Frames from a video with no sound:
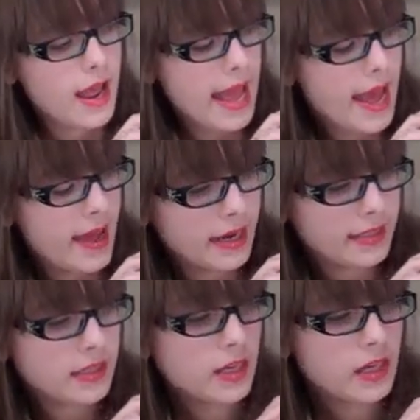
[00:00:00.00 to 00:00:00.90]

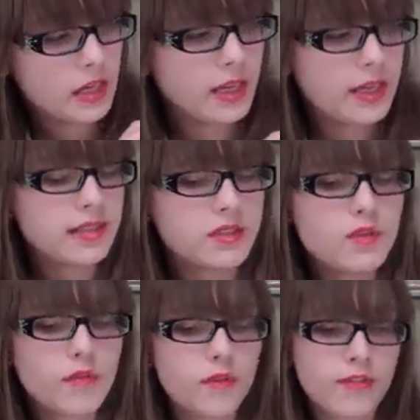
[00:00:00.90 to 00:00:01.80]
and
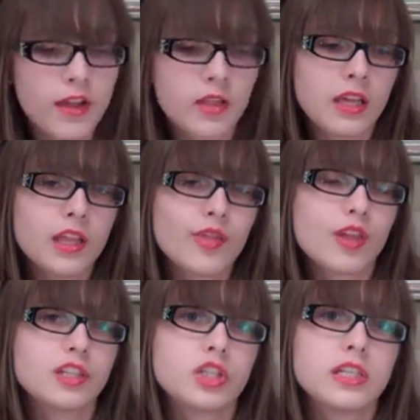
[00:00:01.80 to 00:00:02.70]
it's fairly
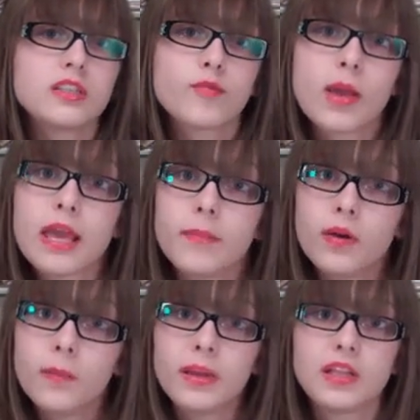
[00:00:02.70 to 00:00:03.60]
thin sheets of
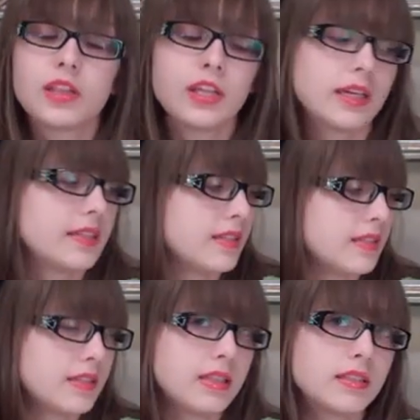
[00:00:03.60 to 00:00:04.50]
paper, but the thing is
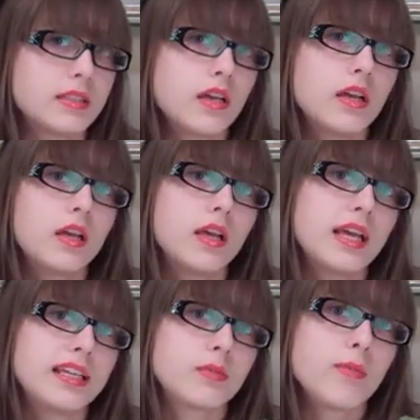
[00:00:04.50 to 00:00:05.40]
since
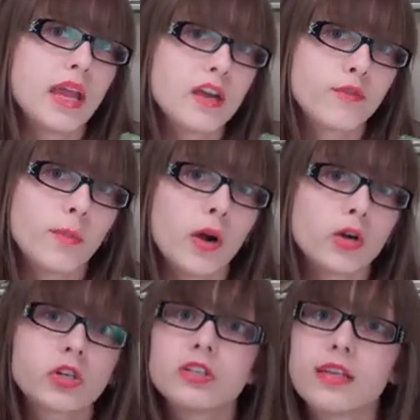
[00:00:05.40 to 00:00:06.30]
it's made from
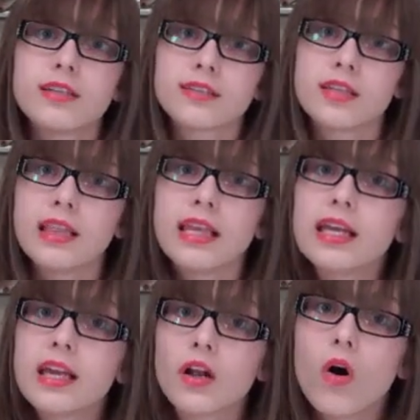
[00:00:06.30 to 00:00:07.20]
markers, it doesn't
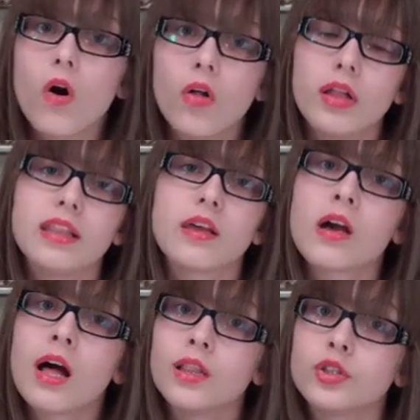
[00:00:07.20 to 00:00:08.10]
leak at all, and the
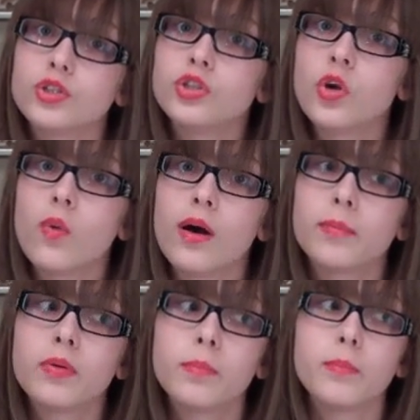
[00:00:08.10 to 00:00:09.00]
colors show
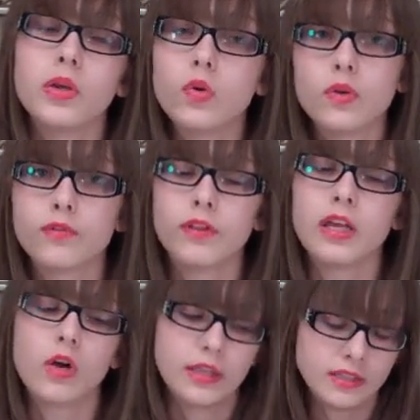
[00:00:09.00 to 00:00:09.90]
up
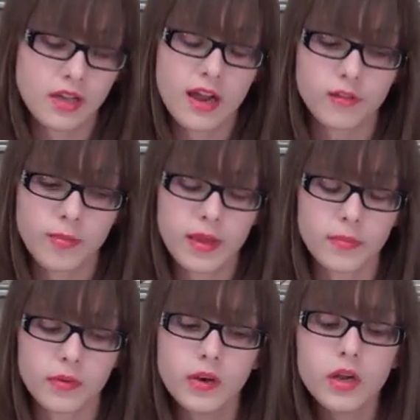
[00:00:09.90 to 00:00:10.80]
beautifully on this kind of
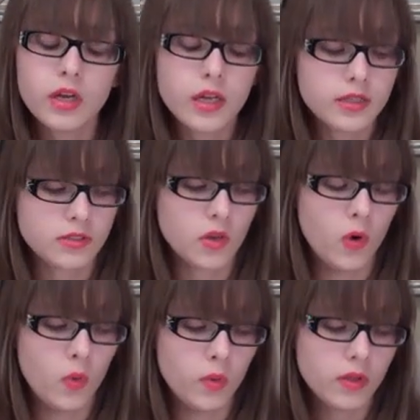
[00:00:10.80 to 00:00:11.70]
paper.
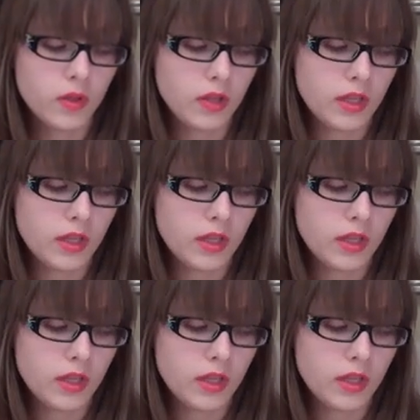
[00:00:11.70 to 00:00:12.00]
So